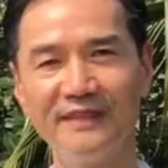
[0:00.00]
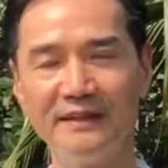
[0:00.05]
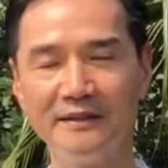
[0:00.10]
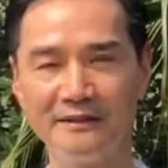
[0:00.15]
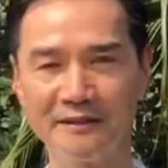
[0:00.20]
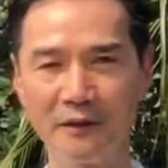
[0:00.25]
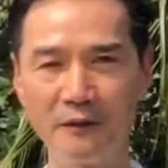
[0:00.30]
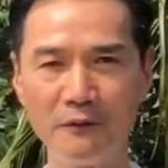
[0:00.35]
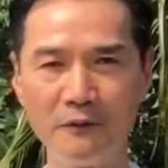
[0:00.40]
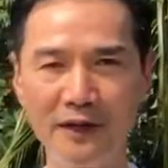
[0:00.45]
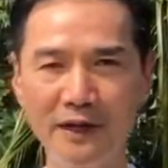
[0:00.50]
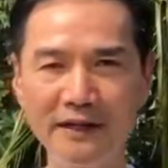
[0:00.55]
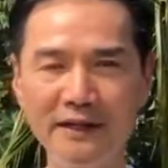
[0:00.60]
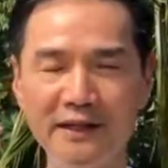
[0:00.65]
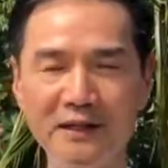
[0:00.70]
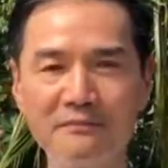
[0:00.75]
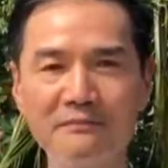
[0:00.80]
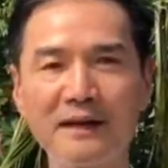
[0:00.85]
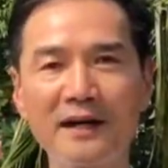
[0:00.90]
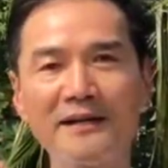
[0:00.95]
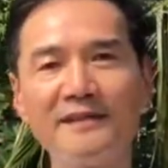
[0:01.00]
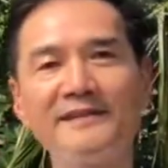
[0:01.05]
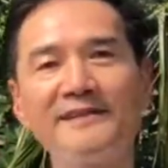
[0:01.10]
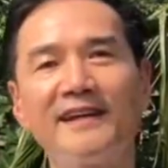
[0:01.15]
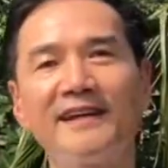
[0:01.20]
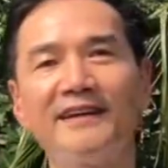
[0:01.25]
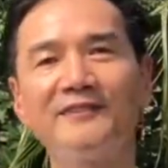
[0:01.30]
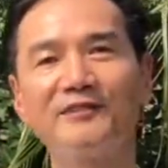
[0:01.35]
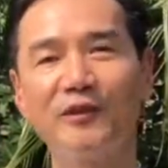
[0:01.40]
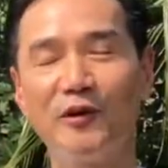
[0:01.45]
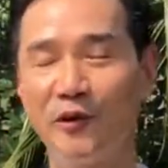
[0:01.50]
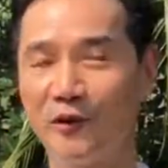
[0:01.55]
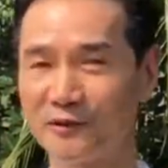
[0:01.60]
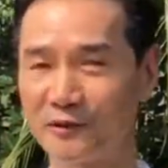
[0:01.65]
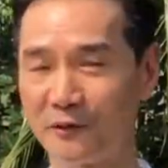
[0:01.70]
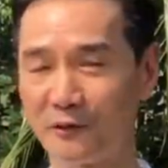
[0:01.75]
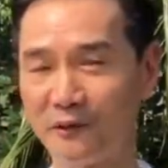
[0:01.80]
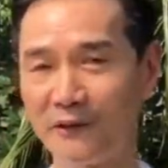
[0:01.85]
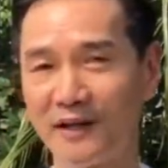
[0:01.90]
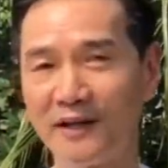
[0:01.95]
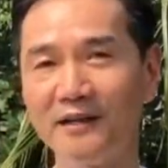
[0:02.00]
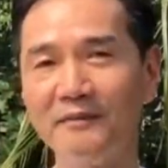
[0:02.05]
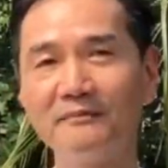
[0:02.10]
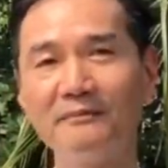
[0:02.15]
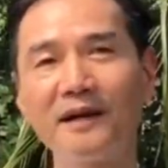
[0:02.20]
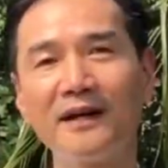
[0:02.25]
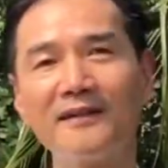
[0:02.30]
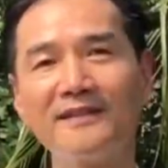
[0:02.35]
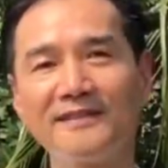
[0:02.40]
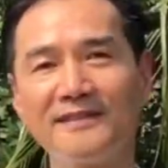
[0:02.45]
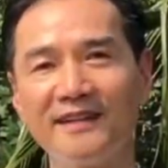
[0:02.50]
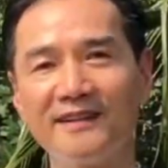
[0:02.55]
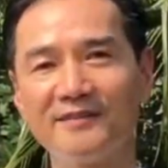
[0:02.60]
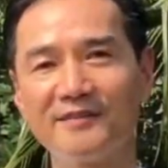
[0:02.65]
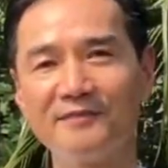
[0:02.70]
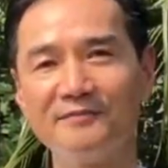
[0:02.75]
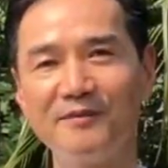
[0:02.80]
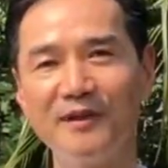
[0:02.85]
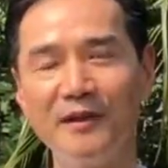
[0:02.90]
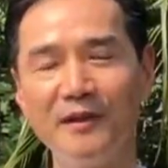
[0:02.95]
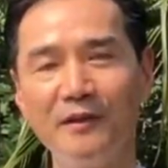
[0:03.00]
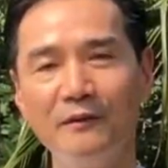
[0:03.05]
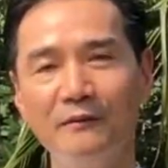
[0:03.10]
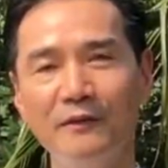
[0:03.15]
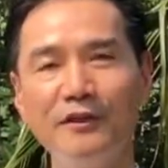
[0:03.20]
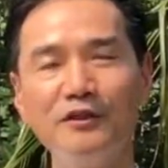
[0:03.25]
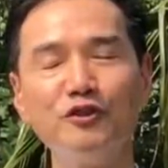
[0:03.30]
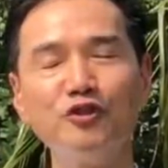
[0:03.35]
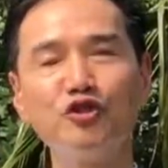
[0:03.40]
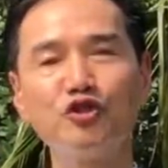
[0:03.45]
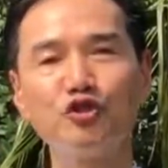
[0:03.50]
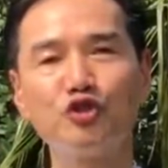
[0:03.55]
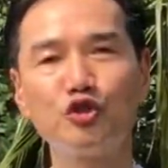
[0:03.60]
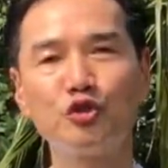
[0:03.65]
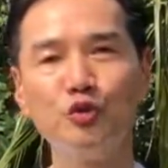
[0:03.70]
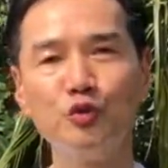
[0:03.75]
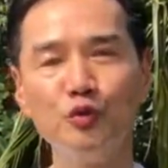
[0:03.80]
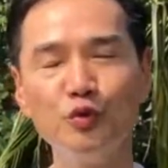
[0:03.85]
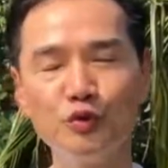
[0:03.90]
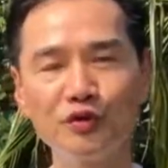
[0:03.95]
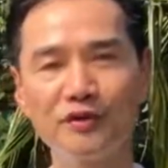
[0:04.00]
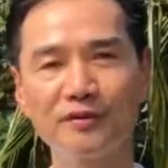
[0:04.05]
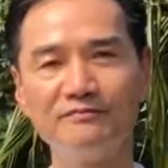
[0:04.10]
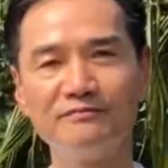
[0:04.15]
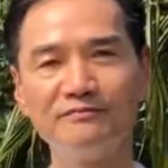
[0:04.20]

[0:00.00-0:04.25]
The radiant mindset or the right mindset. We use tools